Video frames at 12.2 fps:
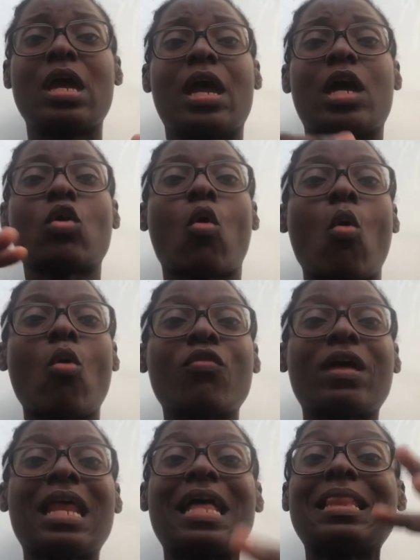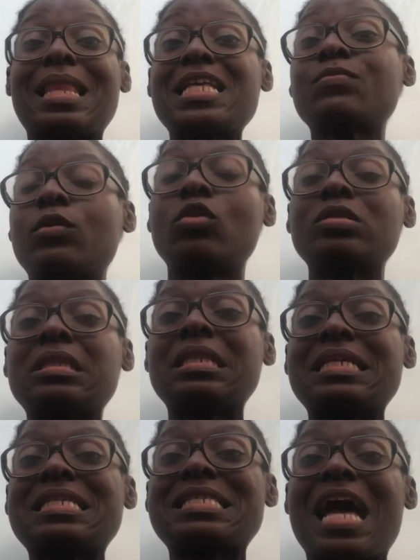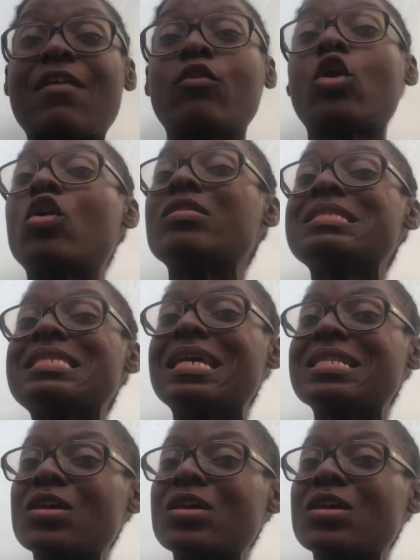And all that. And last but not least, have a content